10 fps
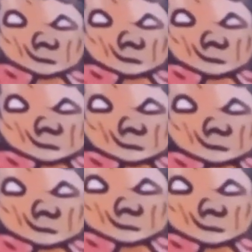
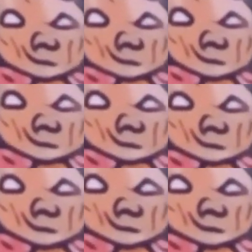
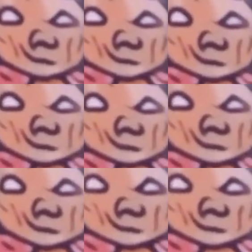
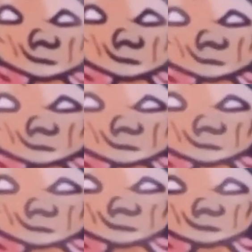
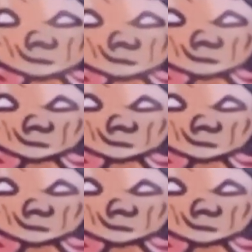[no speech]